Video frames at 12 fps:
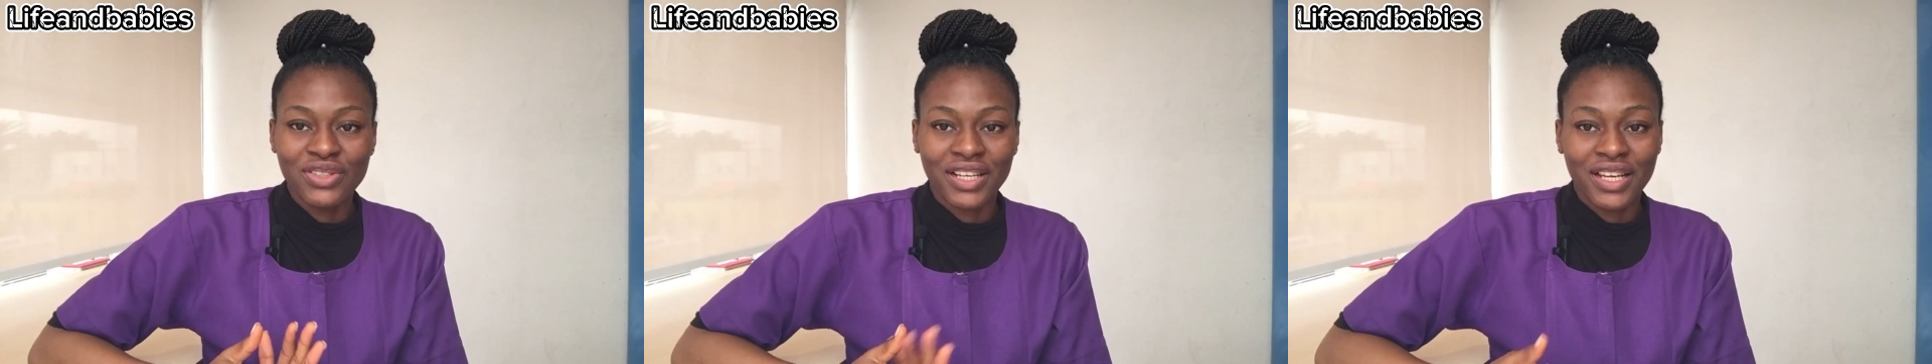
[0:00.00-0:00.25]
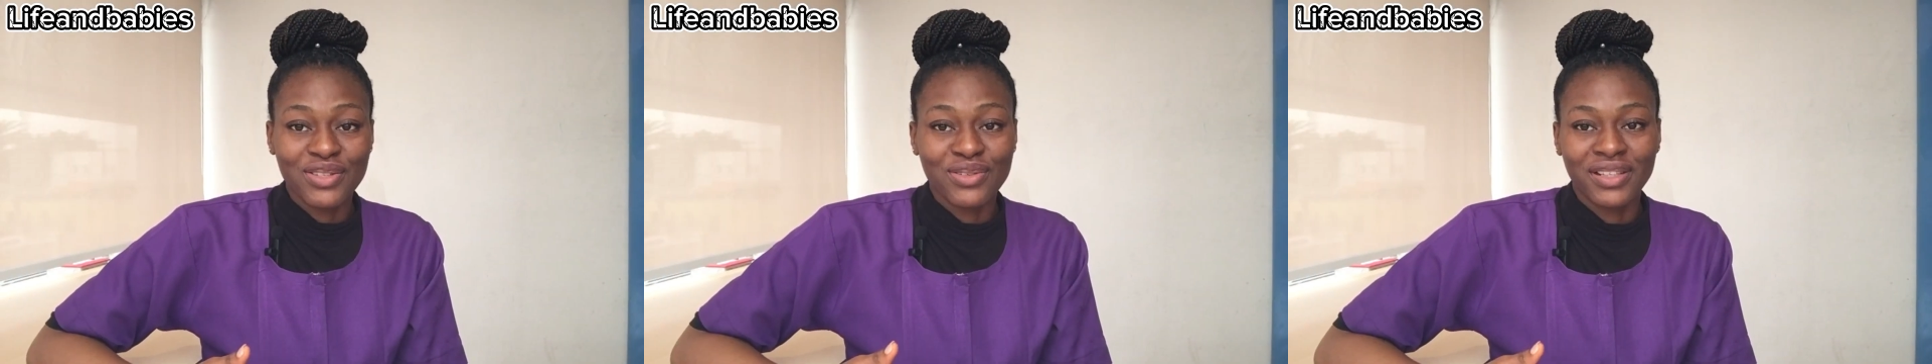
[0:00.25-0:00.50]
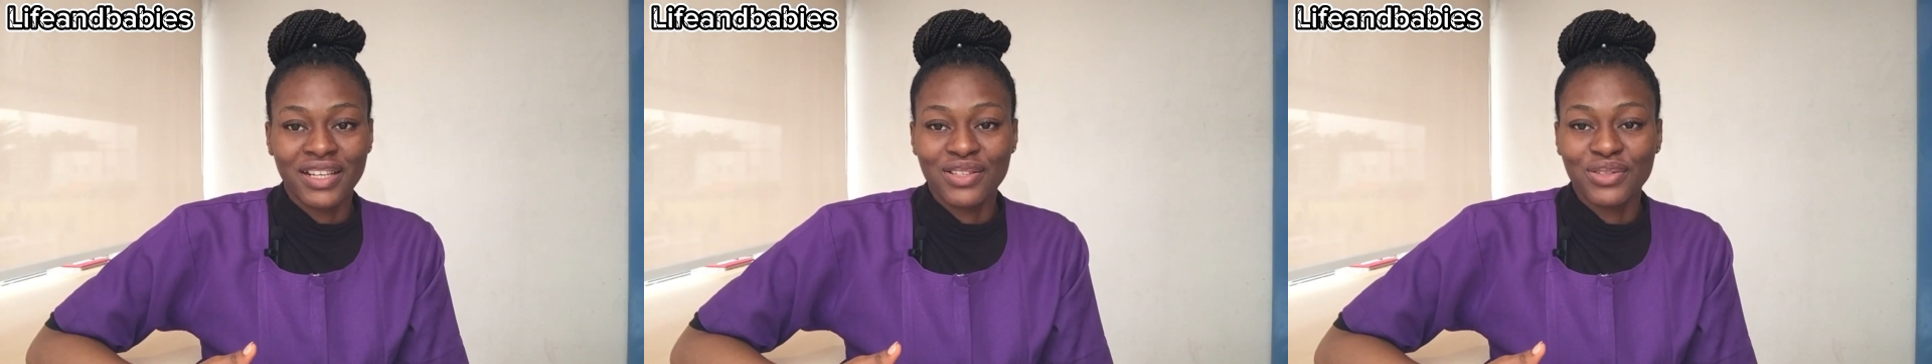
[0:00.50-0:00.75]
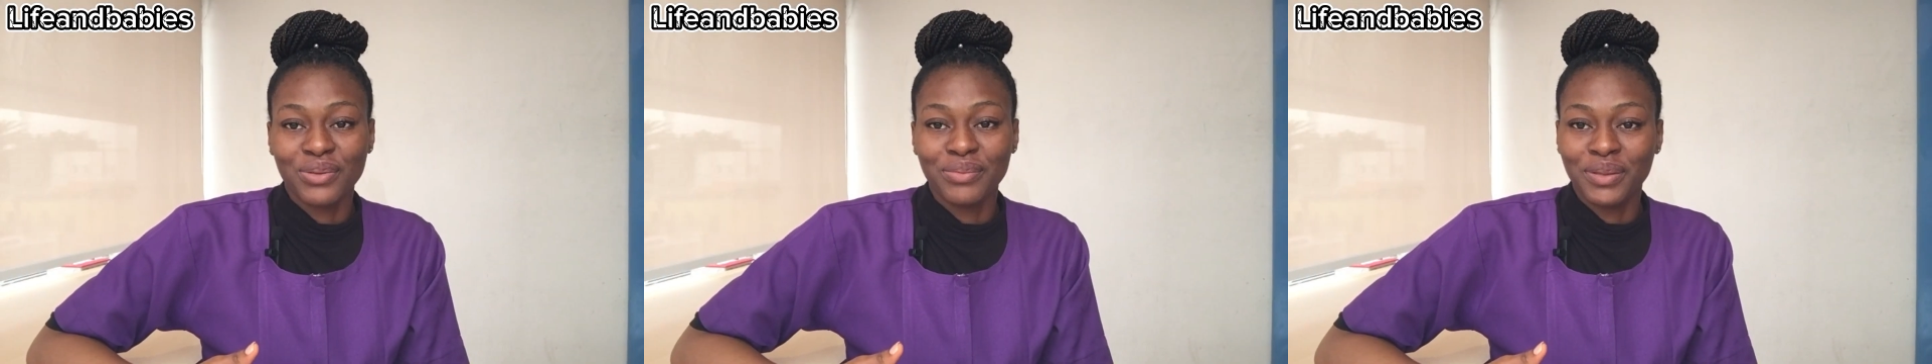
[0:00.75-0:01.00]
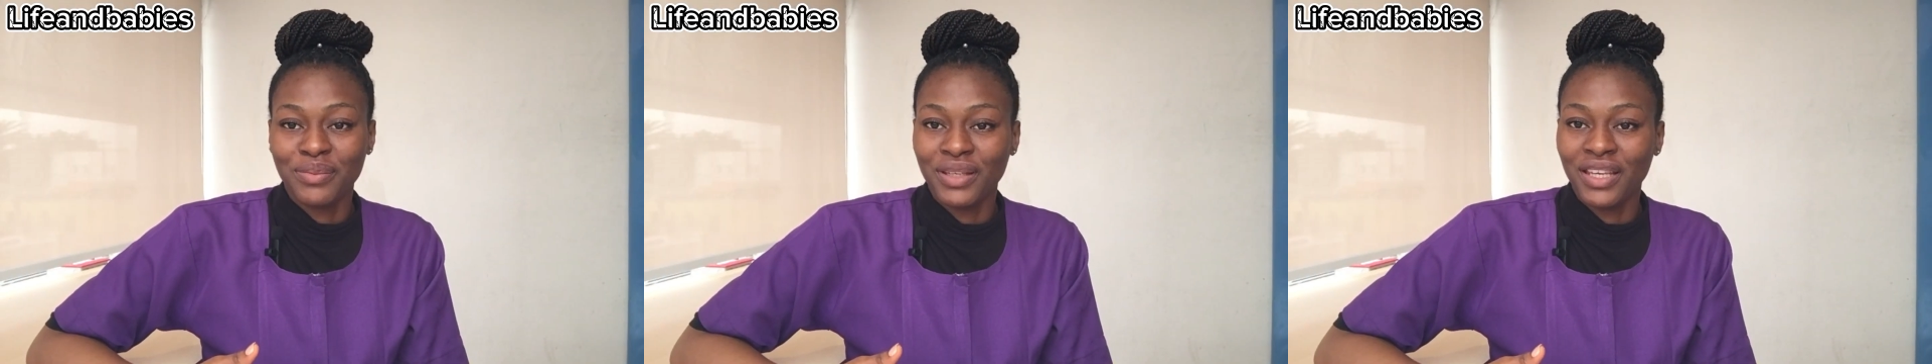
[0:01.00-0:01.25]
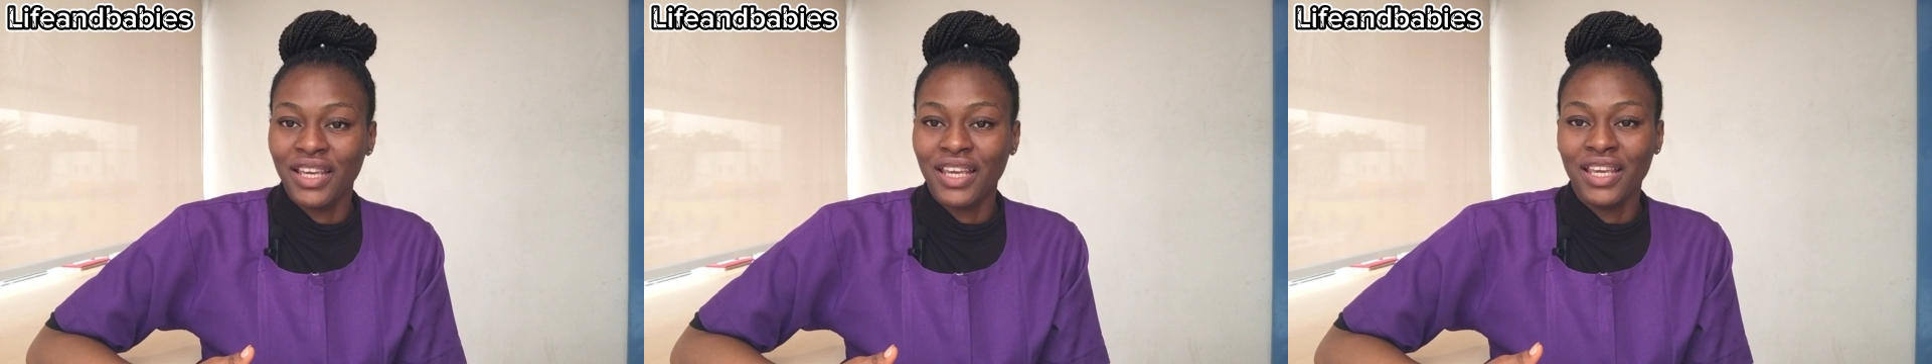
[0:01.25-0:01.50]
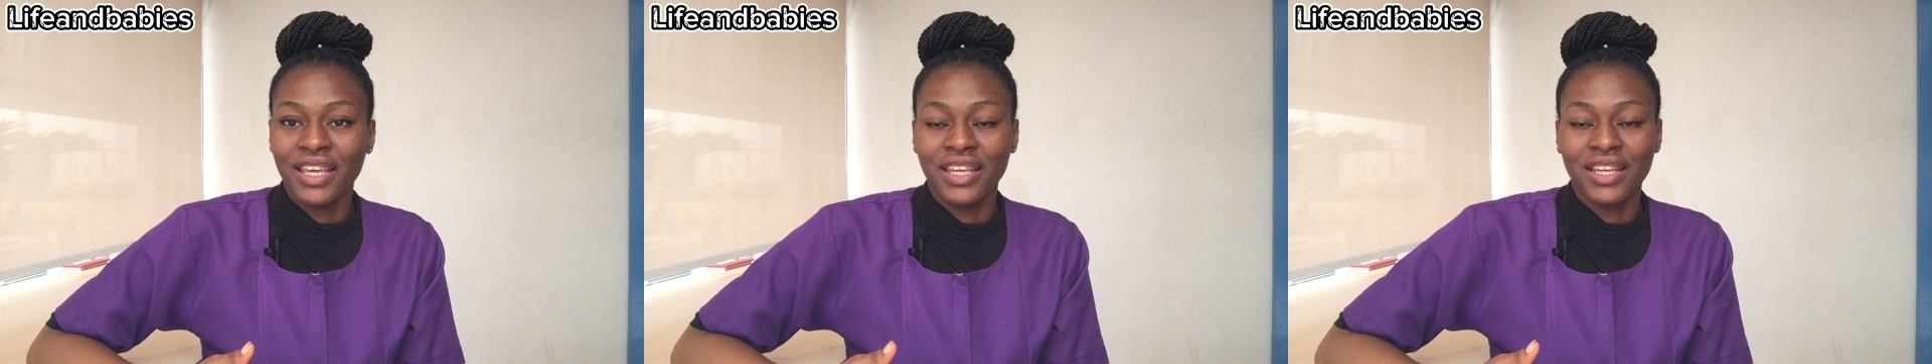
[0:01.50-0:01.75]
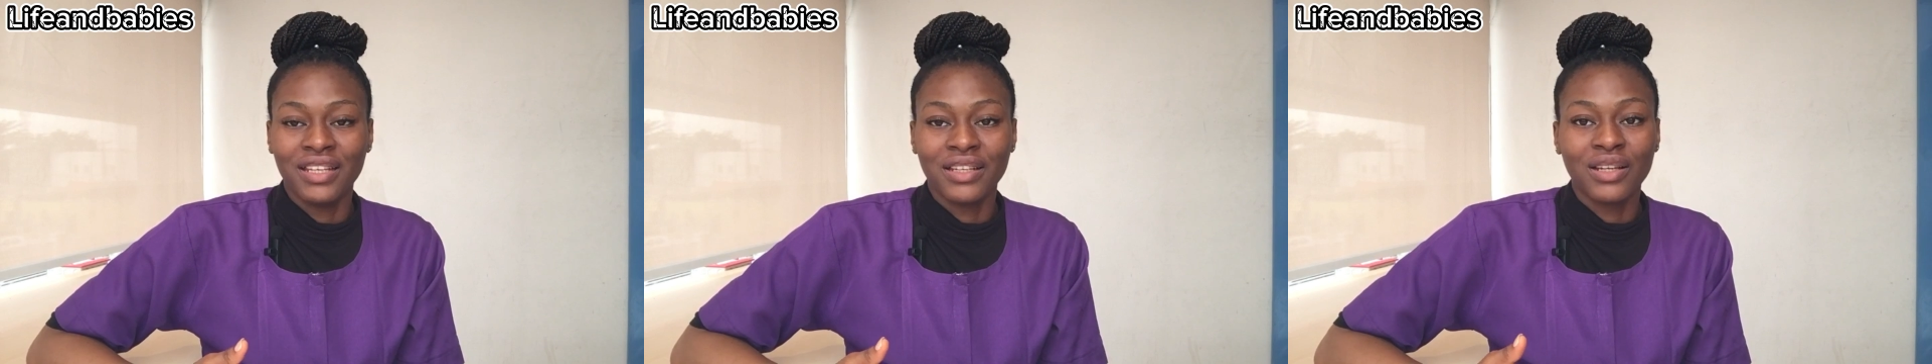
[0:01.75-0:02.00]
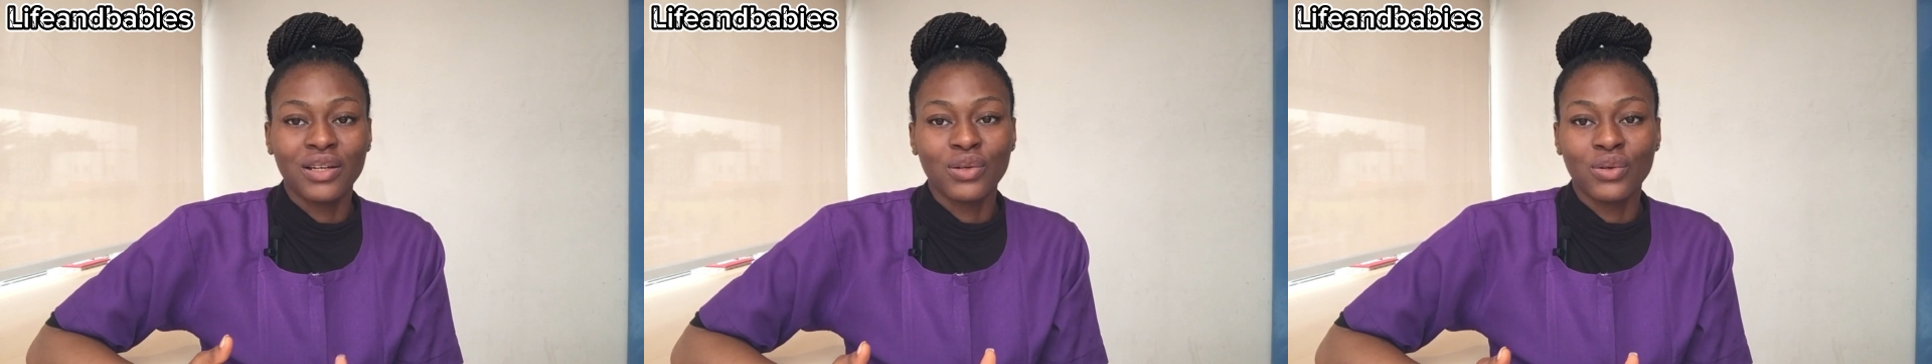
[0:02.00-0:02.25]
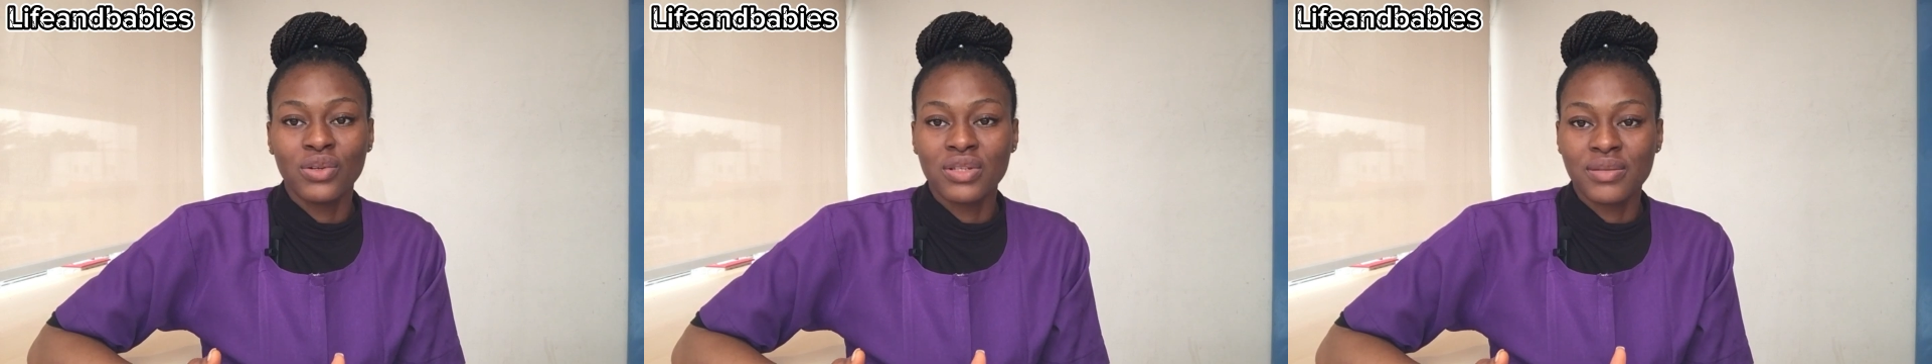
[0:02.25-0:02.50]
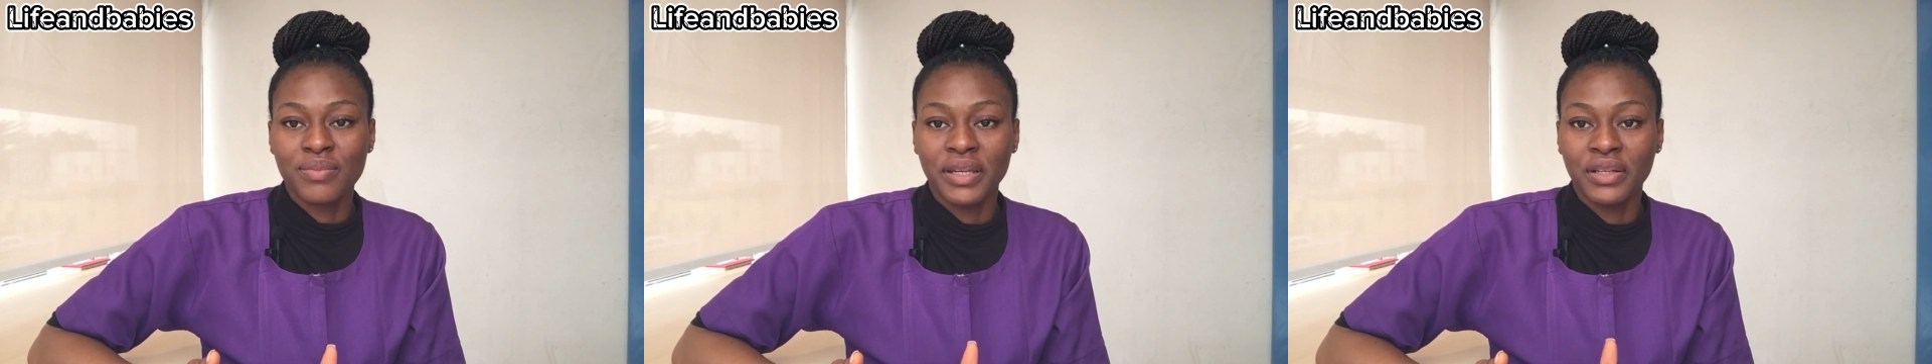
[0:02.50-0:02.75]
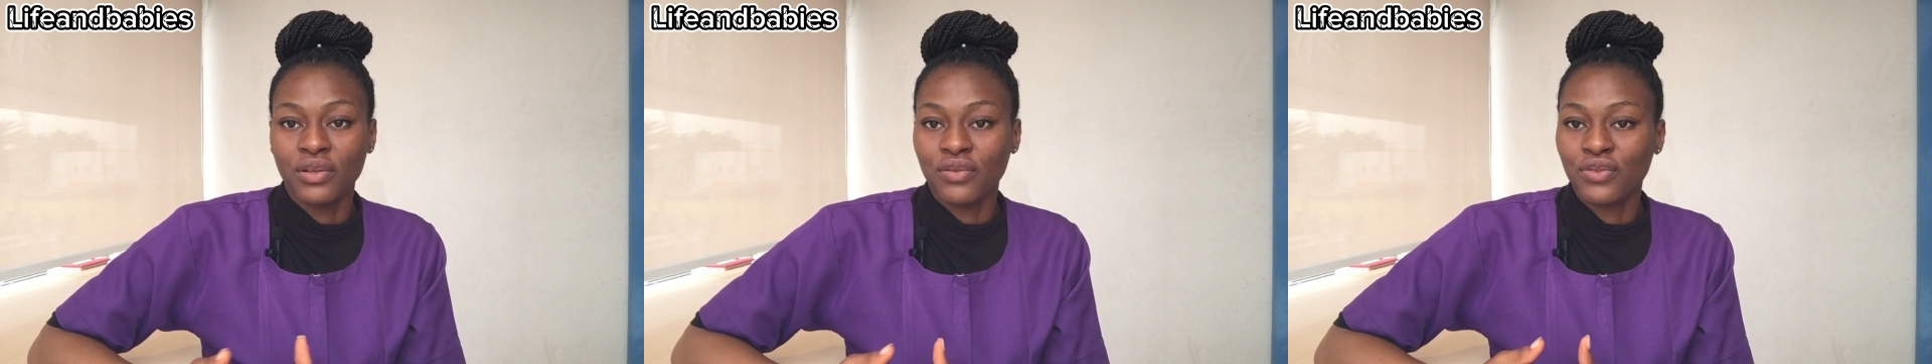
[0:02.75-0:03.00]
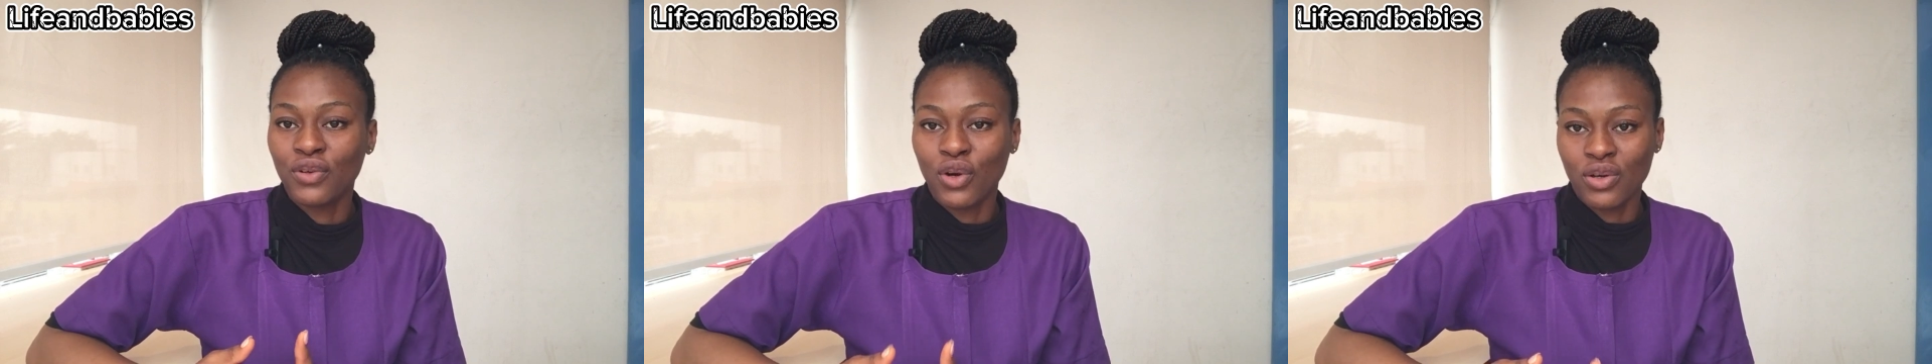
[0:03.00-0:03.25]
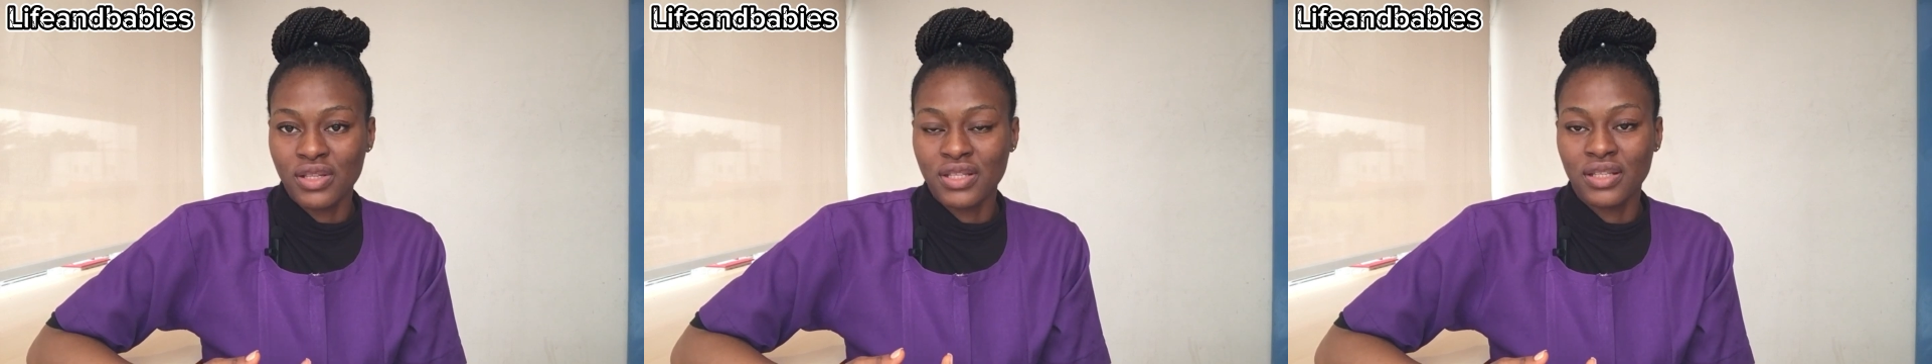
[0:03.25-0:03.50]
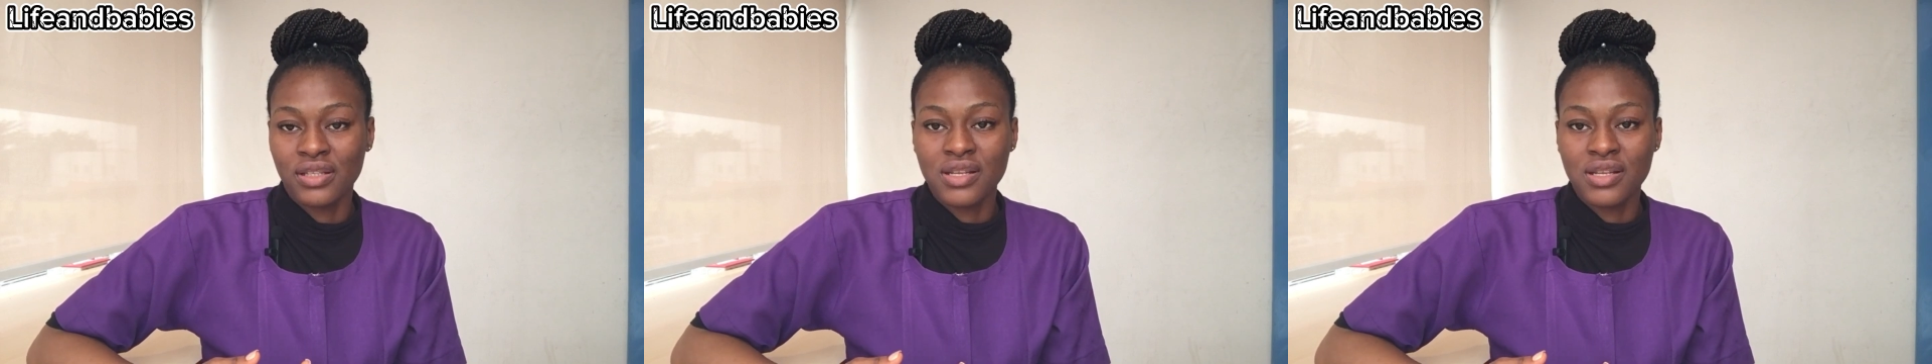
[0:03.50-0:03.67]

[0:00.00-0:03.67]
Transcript: try to dress your baby in clothes made of cotton.